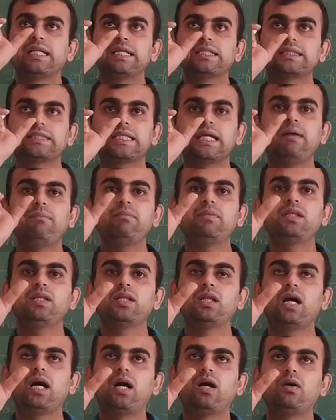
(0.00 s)
the
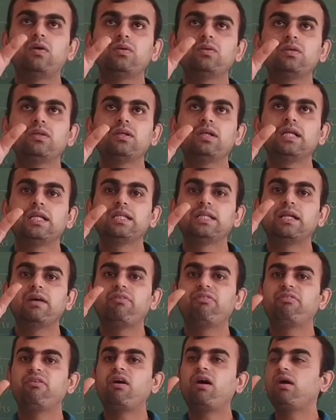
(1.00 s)
some noun, the
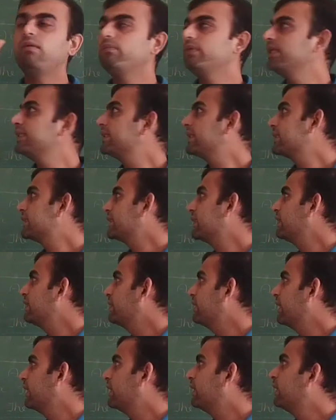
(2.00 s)
form is a
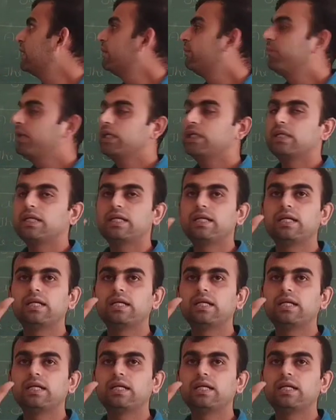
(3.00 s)
singular but